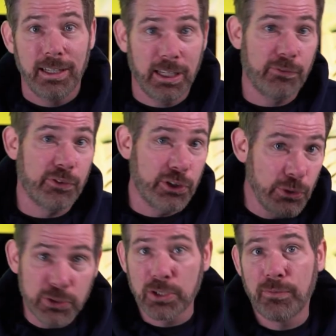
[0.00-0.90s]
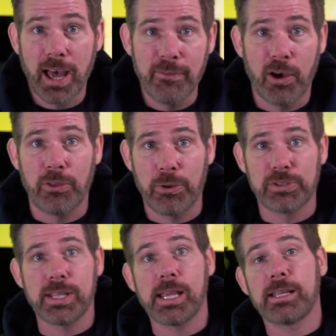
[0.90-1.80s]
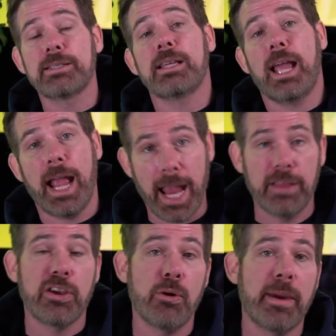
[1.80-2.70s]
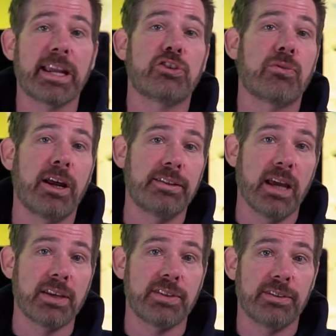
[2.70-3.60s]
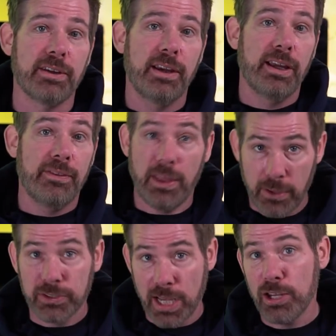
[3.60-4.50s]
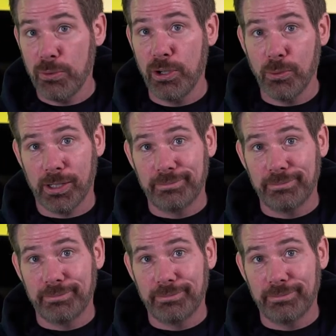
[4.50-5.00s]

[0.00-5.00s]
If you survive all those things and the Omegatron doesn't, then they'll send you a new one.